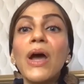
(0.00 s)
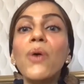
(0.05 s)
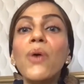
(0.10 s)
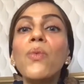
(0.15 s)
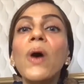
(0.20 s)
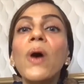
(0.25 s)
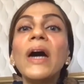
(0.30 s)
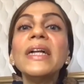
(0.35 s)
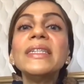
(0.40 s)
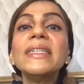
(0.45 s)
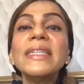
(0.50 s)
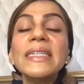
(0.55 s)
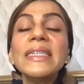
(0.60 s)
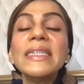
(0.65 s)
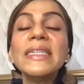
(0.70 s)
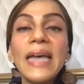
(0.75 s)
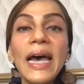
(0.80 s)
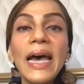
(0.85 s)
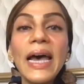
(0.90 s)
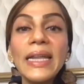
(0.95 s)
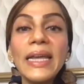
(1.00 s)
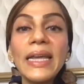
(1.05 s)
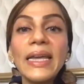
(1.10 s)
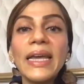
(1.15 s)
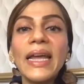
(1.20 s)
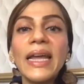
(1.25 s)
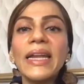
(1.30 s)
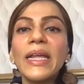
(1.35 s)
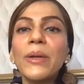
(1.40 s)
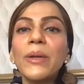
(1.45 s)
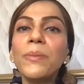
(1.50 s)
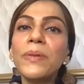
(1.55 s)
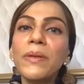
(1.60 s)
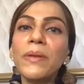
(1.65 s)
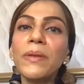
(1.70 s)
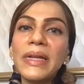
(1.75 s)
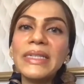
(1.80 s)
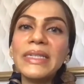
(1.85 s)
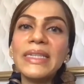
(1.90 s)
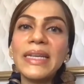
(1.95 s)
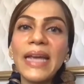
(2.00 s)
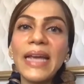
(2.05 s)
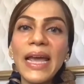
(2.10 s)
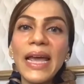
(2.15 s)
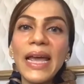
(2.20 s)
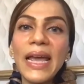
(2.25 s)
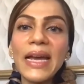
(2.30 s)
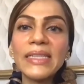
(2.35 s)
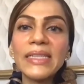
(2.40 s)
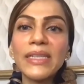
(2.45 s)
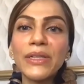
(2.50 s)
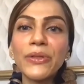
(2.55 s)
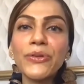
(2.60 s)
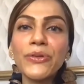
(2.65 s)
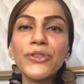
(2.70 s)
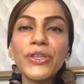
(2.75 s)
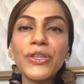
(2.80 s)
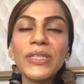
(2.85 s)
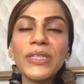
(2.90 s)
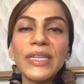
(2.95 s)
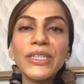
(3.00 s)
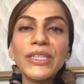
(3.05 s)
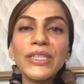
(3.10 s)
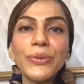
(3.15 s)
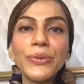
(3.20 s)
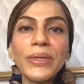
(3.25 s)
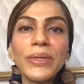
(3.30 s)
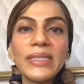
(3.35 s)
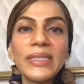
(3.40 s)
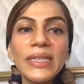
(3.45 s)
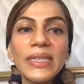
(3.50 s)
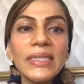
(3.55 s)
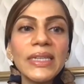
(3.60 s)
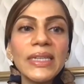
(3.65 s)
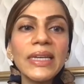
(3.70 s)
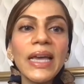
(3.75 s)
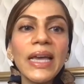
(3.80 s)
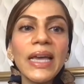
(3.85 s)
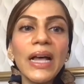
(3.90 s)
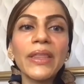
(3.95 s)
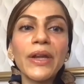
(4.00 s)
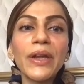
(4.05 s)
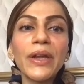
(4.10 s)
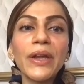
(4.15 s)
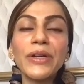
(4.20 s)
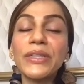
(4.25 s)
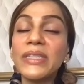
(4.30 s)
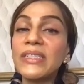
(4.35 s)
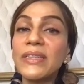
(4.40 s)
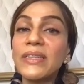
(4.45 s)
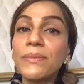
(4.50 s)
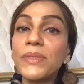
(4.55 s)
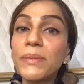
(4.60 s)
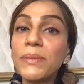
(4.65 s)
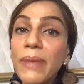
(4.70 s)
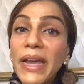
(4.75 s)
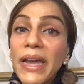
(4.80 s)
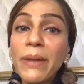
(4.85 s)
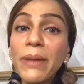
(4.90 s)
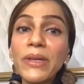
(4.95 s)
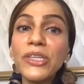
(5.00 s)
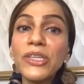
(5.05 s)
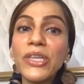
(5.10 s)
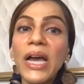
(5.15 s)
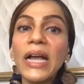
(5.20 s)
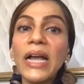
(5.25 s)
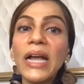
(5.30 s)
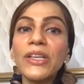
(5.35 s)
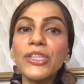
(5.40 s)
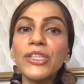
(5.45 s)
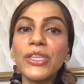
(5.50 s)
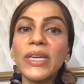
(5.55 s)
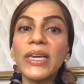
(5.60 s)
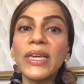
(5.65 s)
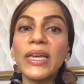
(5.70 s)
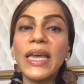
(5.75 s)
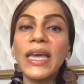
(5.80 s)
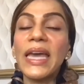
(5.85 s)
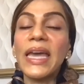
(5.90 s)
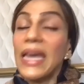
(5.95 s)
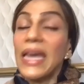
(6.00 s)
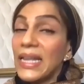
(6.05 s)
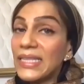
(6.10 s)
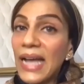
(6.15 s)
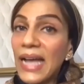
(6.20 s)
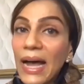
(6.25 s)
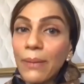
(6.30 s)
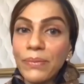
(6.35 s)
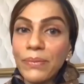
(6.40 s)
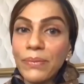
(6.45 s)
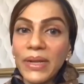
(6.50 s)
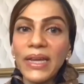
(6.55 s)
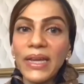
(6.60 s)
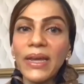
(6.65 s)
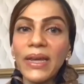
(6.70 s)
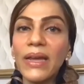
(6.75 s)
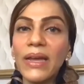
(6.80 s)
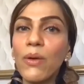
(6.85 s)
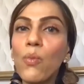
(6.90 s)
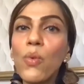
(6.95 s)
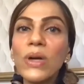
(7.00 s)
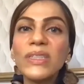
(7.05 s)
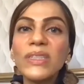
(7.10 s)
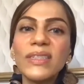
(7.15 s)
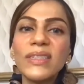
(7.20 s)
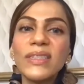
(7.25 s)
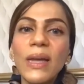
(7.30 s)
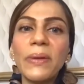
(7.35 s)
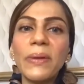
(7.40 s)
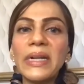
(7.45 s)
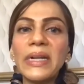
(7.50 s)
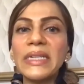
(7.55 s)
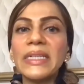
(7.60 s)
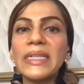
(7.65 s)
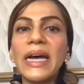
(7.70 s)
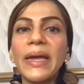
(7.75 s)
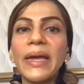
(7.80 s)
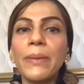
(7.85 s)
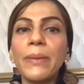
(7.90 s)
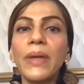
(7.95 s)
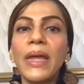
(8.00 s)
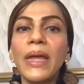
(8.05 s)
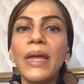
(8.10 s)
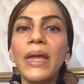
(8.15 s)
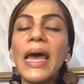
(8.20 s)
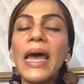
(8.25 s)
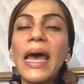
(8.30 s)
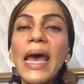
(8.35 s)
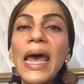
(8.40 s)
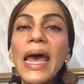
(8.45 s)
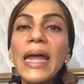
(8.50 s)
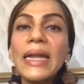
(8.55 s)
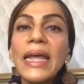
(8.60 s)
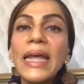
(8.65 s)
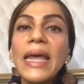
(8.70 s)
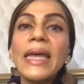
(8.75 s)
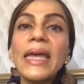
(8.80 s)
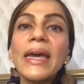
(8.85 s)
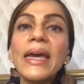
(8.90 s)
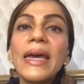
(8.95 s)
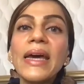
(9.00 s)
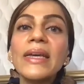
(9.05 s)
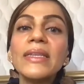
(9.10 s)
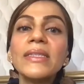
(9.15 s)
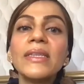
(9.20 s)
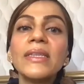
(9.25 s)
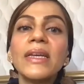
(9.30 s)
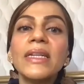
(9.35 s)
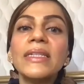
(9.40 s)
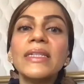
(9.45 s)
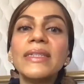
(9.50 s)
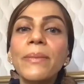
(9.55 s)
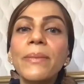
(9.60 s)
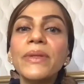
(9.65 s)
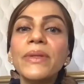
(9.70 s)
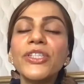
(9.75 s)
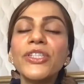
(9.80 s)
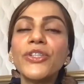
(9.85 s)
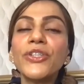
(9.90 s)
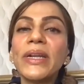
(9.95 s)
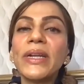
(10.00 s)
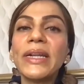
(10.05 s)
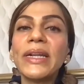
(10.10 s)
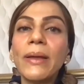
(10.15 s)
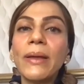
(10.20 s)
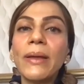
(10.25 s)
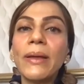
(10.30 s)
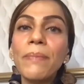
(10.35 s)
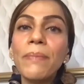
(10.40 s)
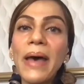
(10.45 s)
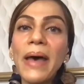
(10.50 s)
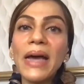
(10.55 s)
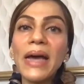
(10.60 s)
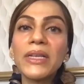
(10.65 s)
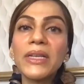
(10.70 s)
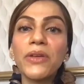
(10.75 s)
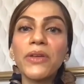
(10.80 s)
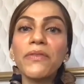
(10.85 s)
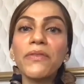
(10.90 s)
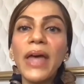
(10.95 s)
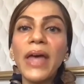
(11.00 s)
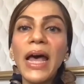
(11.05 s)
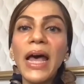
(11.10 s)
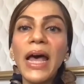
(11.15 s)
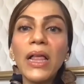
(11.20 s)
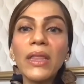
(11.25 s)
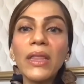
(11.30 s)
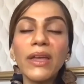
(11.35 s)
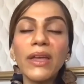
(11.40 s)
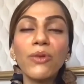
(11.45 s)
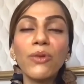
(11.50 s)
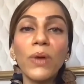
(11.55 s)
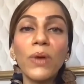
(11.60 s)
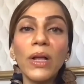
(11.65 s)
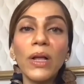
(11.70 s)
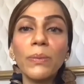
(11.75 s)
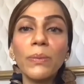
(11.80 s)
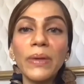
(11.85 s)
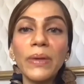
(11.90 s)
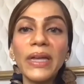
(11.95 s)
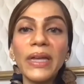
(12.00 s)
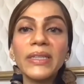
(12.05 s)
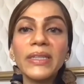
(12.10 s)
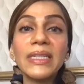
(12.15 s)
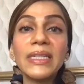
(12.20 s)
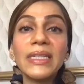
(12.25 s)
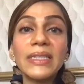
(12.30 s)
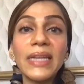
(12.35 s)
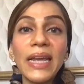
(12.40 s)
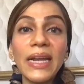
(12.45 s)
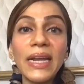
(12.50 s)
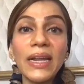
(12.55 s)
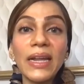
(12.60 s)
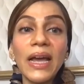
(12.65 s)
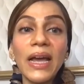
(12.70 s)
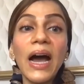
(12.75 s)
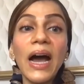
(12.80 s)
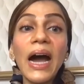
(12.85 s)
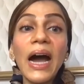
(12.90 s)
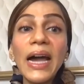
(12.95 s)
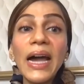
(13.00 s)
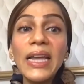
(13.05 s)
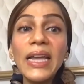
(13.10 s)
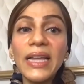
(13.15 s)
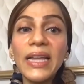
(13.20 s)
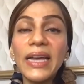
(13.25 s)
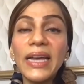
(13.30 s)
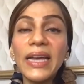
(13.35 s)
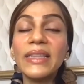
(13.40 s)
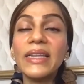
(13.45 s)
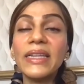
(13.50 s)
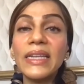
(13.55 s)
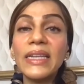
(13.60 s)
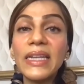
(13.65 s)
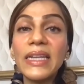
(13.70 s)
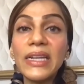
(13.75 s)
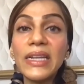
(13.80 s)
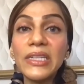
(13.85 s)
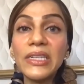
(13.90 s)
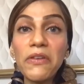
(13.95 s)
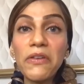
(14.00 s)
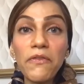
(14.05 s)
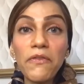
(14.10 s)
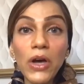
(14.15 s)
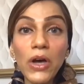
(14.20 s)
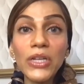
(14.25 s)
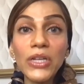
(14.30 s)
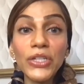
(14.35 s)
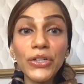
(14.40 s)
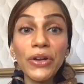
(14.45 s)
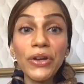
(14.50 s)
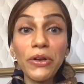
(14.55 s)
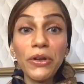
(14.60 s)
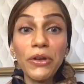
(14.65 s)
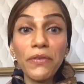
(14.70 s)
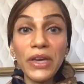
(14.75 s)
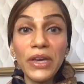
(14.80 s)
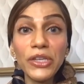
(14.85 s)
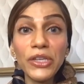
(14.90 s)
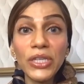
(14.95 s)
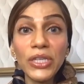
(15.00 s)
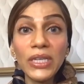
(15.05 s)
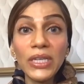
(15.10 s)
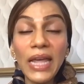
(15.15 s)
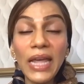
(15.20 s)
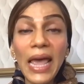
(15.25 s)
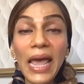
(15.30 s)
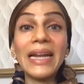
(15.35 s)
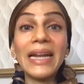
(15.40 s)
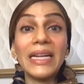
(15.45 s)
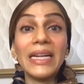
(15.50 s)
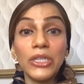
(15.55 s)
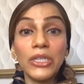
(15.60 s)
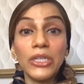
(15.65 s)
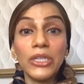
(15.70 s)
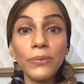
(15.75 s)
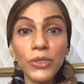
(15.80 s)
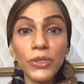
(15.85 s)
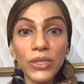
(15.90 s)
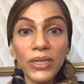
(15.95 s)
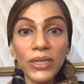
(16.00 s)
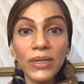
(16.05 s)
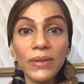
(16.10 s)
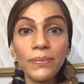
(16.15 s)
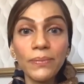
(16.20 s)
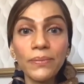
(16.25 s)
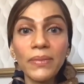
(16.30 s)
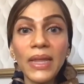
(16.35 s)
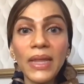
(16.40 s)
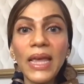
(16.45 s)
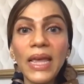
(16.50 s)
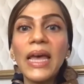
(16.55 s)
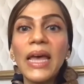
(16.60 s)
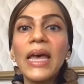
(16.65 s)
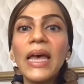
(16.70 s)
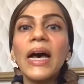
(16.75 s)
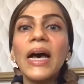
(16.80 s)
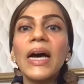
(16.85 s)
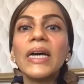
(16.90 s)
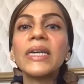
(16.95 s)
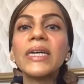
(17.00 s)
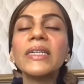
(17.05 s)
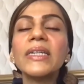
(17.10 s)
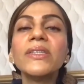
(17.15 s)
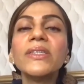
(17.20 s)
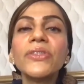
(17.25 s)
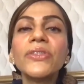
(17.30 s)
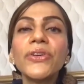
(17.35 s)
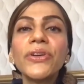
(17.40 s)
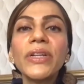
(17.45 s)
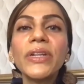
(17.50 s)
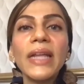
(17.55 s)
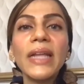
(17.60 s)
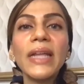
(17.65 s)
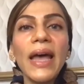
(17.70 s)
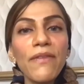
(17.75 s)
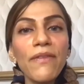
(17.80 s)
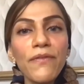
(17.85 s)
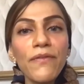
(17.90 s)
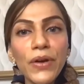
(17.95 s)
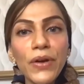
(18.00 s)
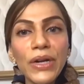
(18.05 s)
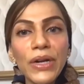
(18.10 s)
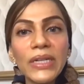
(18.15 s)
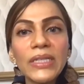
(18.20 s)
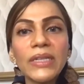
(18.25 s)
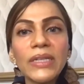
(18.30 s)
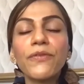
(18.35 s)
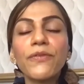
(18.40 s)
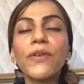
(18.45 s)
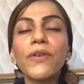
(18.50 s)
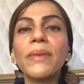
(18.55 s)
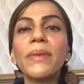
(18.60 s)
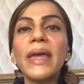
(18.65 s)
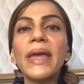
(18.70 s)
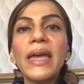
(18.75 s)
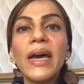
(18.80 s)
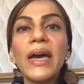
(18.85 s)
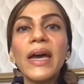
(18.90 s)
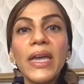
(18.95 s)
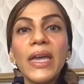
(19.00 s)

While designing and implementing AI solutions into existing healthcare systems might be challenging, it's happening one step at a time. And AI's demonstrated impacts on health and well-being to date highlight the need to foster innovation and adoption. A concerted effort from AI